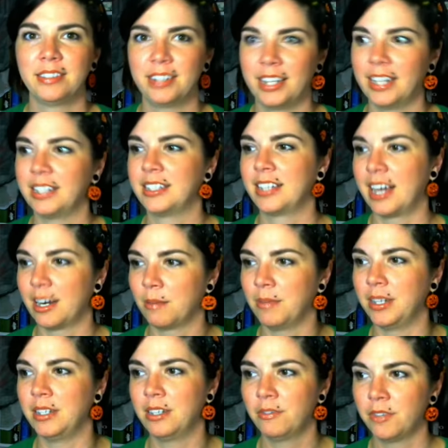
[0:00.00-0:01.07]
It's gotta be
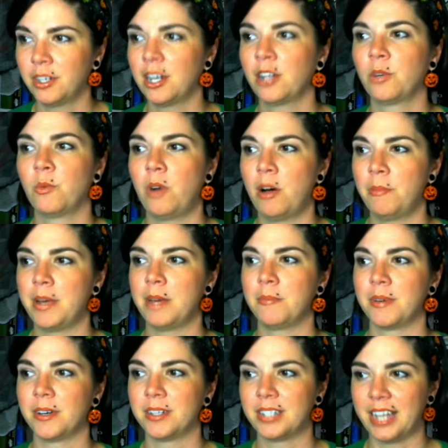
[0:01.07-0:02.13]
different color
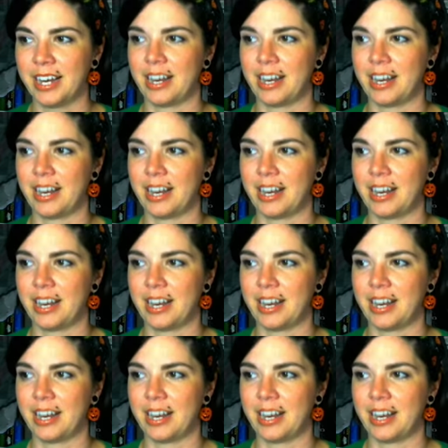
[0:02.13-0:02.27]
wallpapers and